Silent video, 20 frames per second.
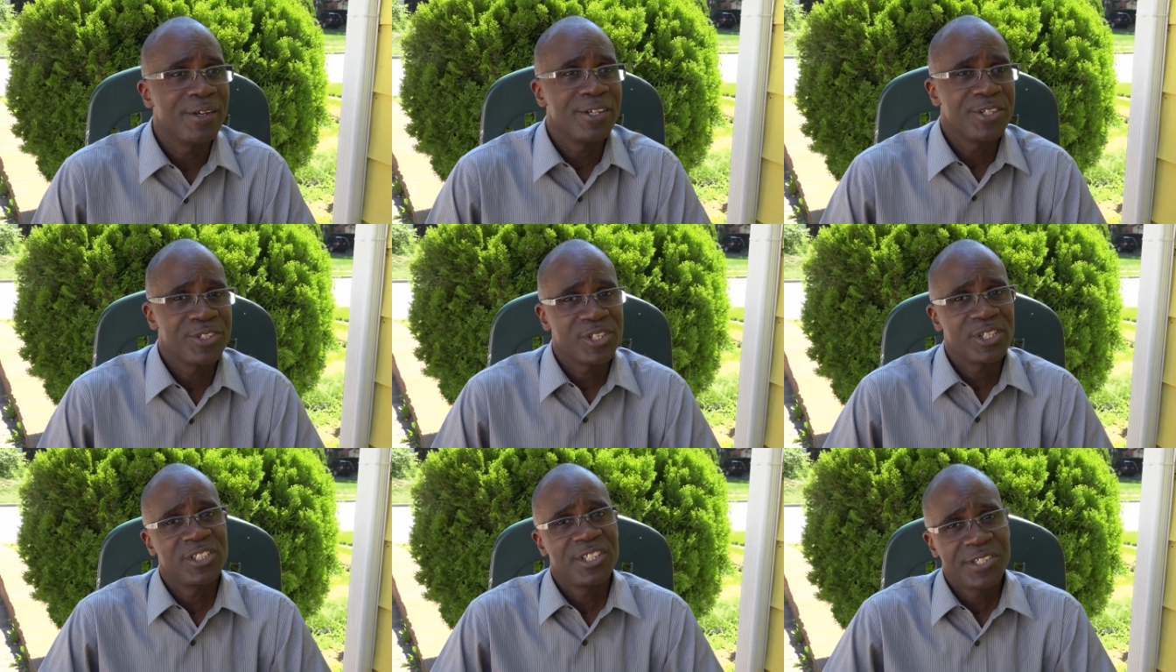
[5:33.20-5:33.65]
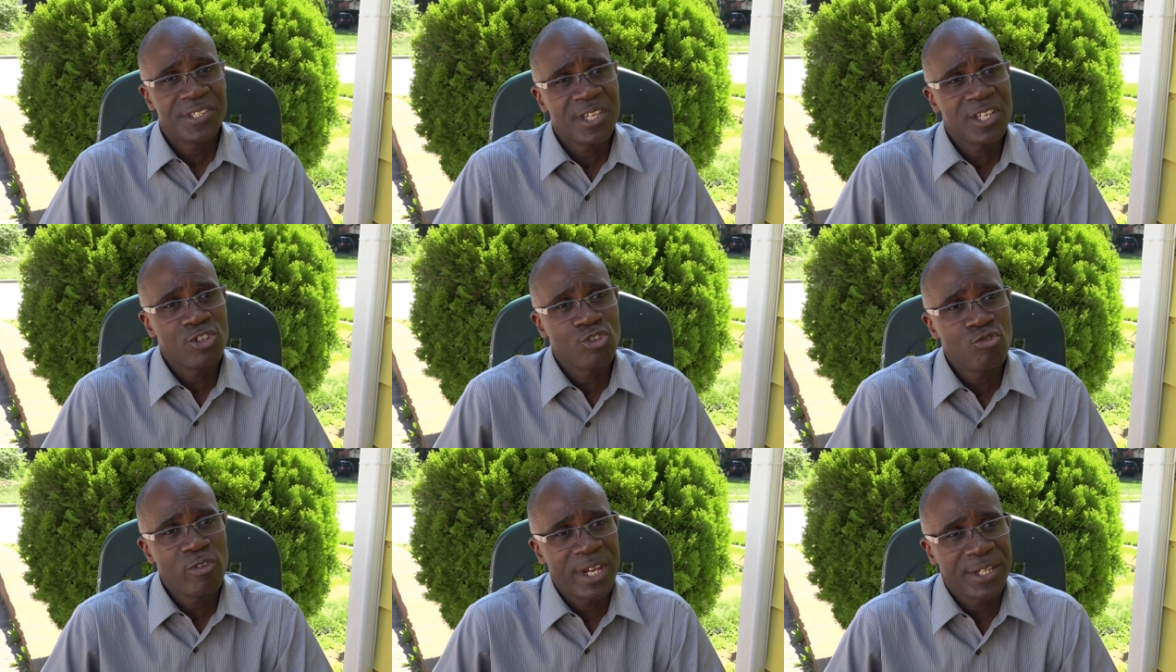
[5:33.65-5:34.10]
is a
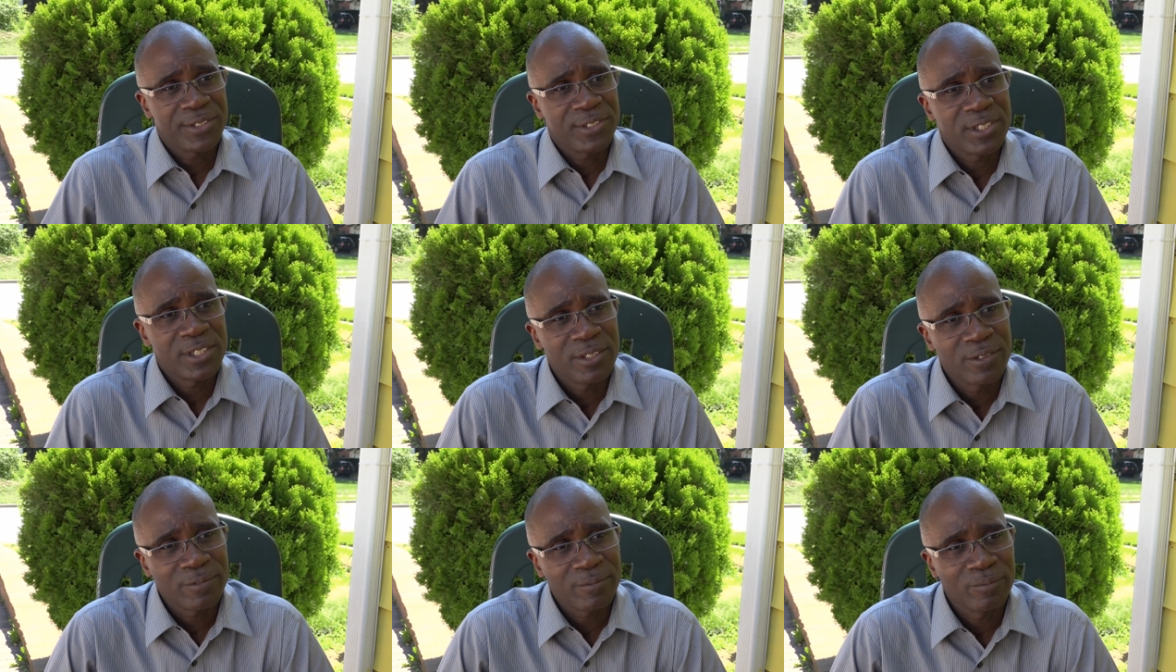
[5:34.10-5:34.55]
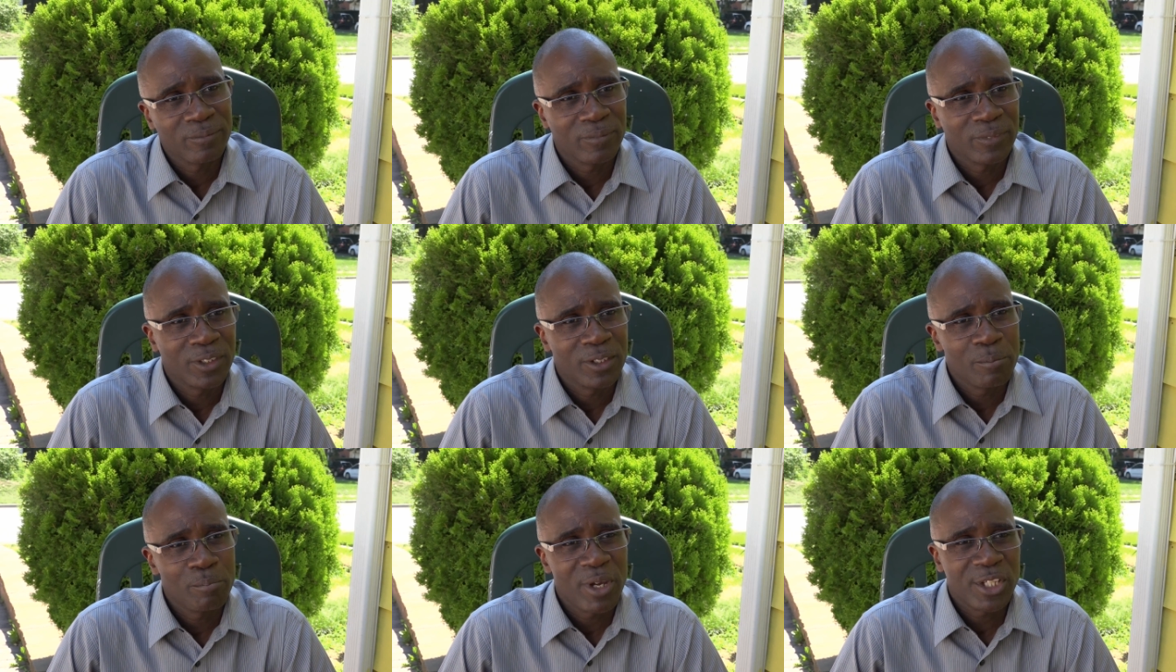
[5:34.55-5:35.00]
decent dress.
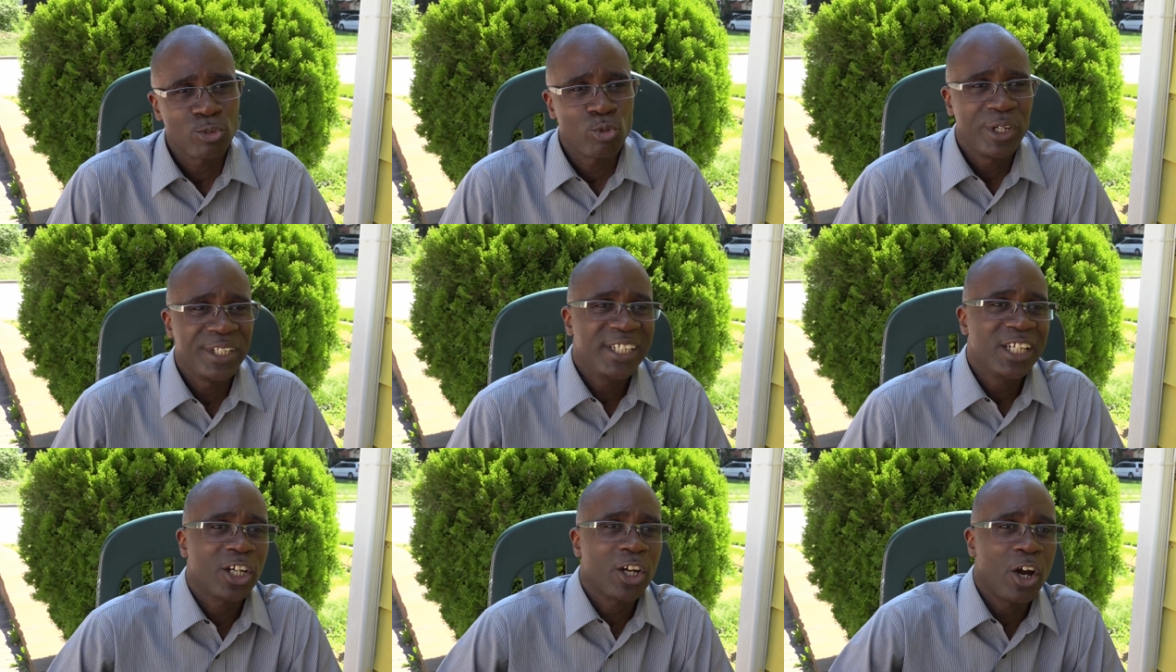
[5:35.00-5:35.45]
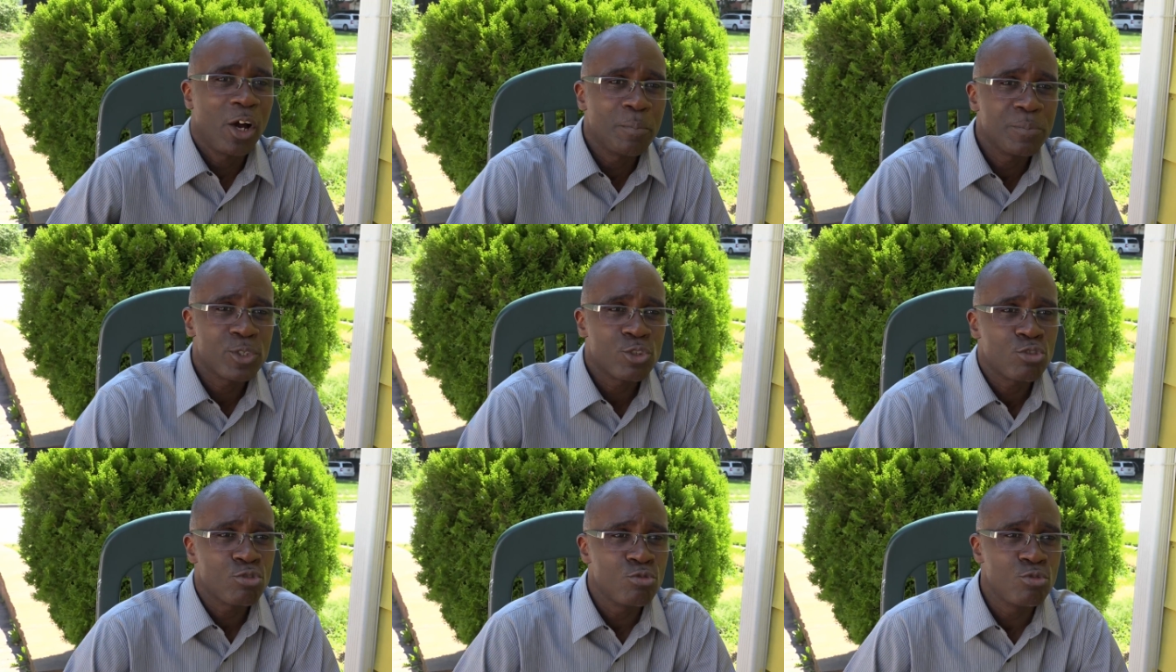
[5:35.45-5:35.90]
But when it
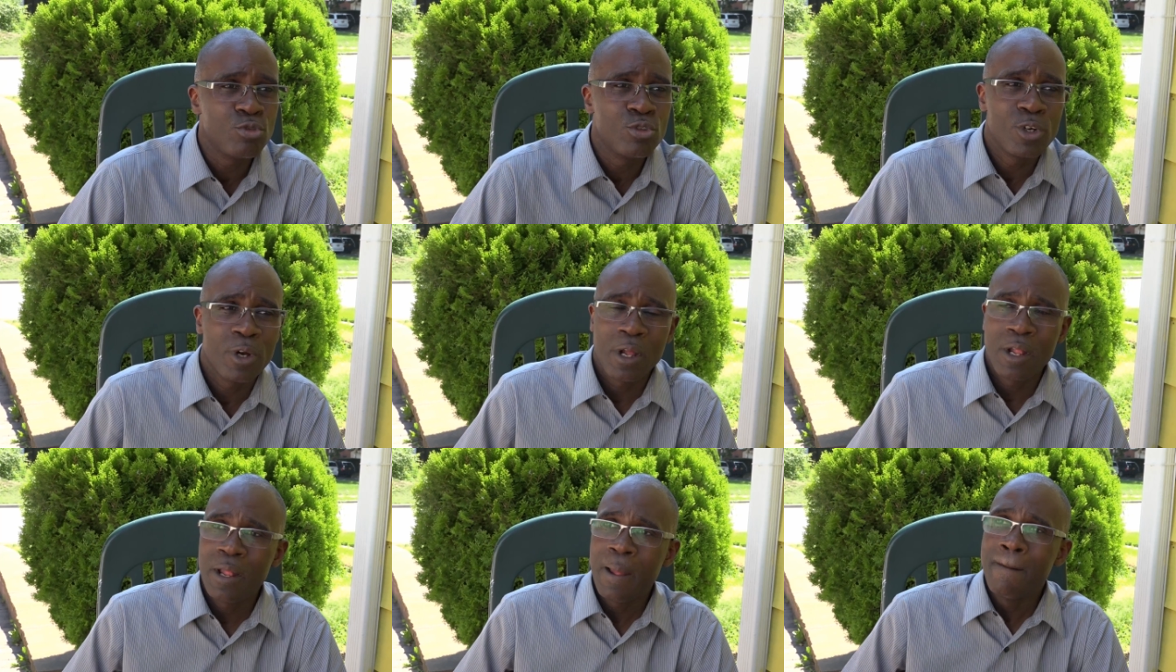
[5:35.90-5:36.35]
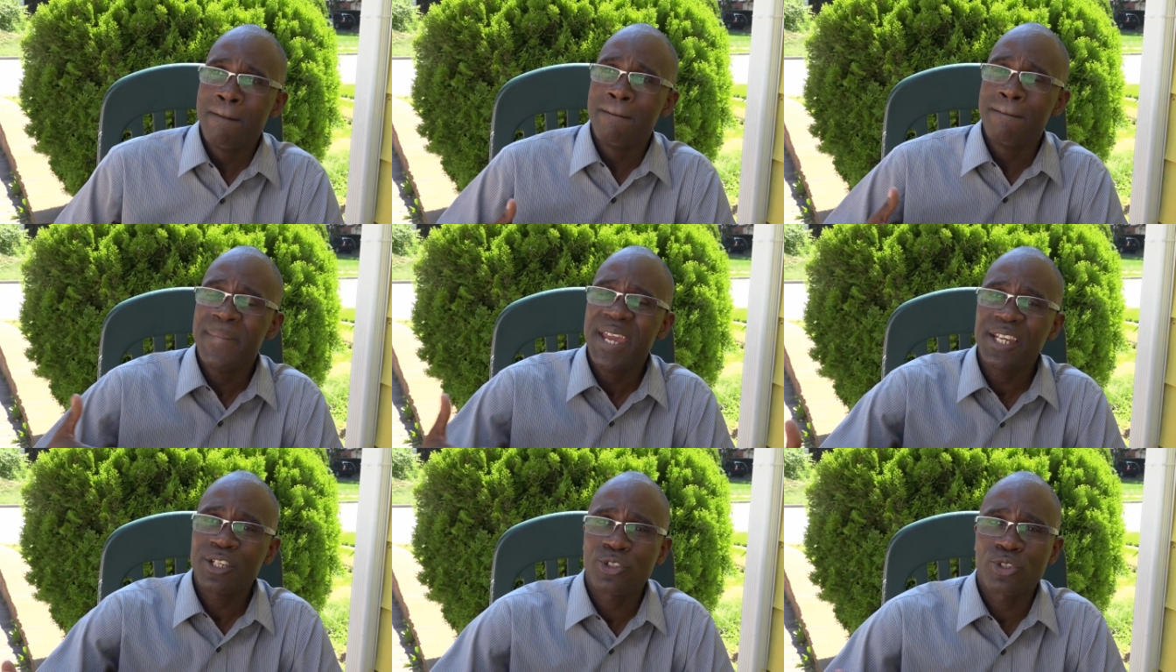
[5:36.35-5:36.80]
comes to
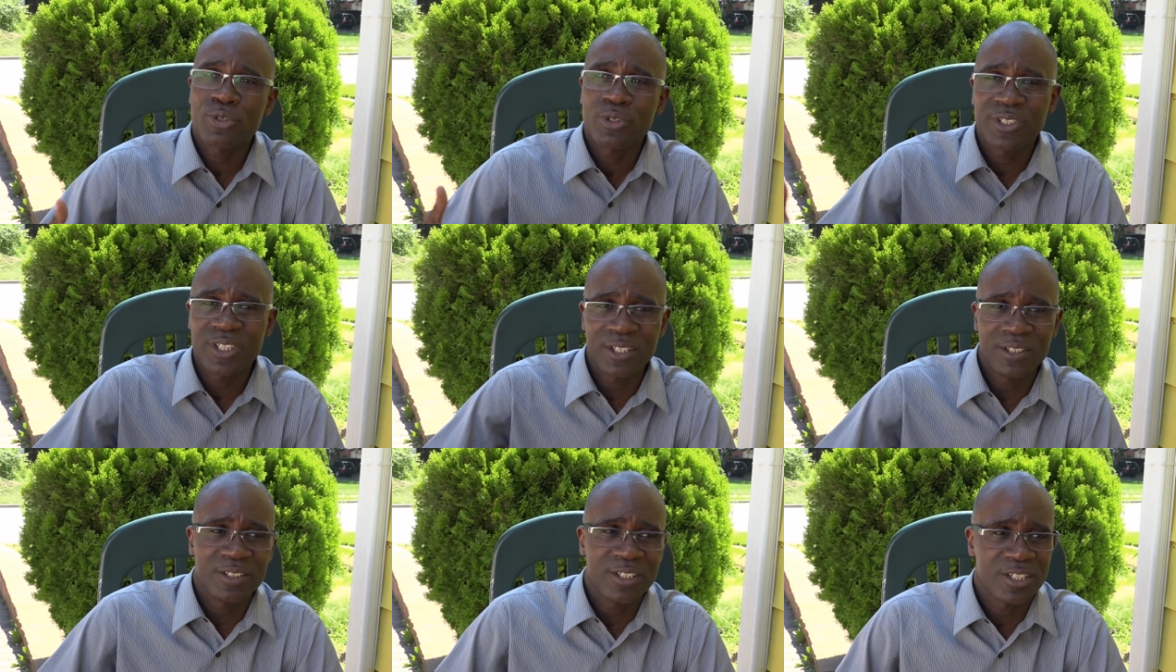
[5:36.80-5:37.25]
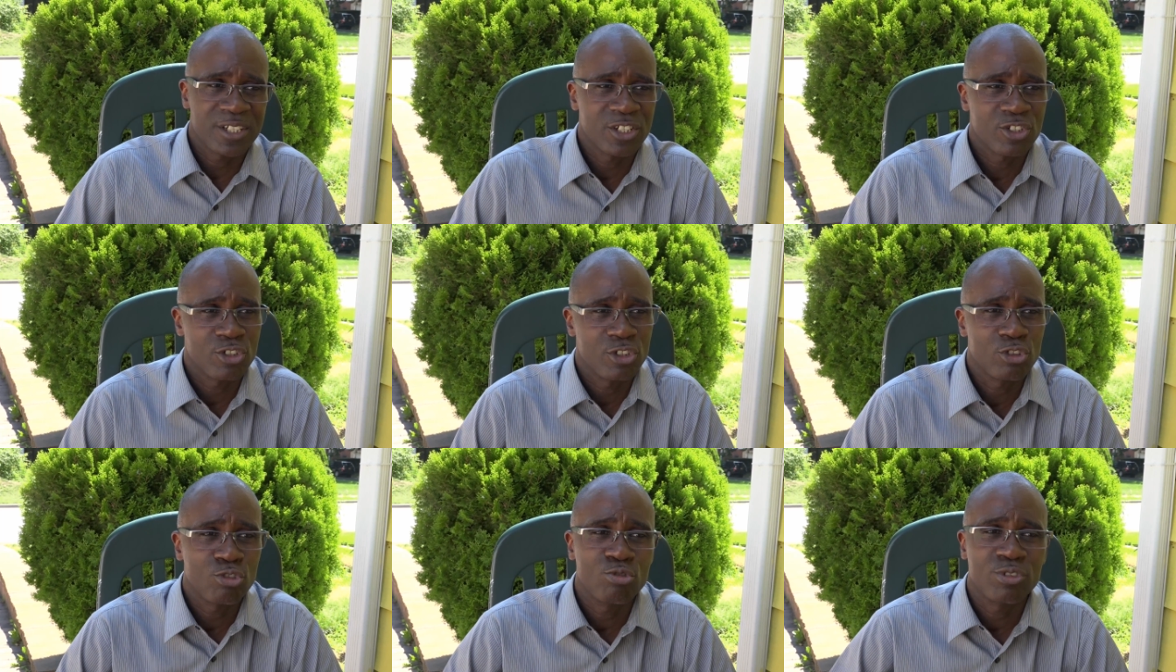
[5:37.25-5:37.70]
make certain
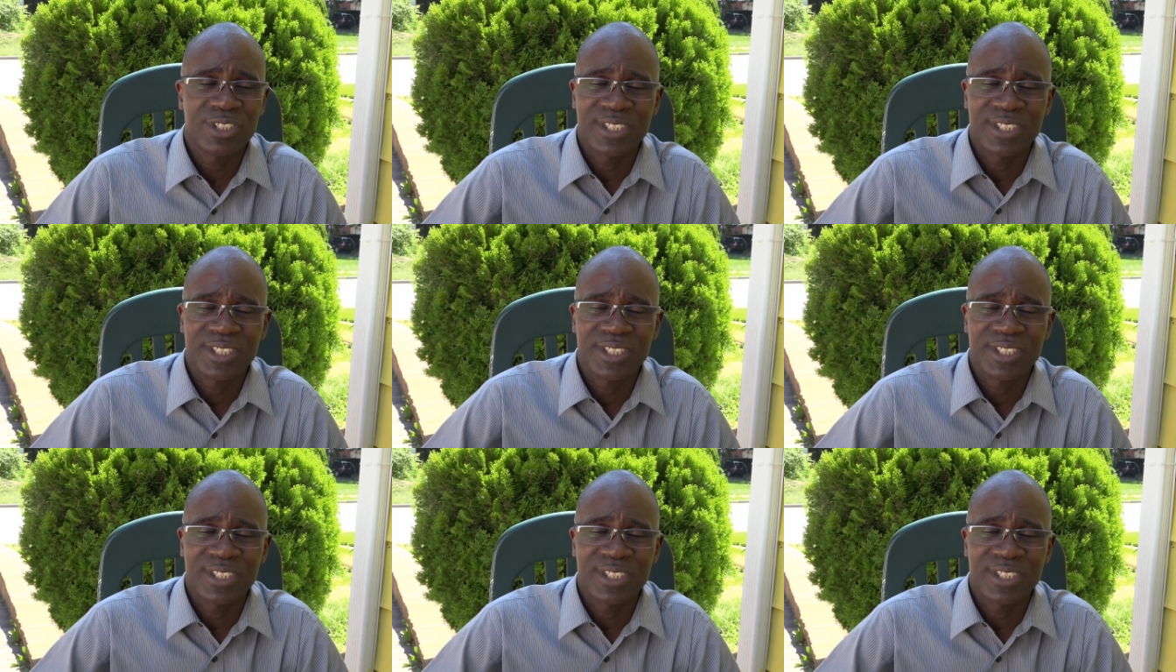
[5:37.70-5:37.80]
decision,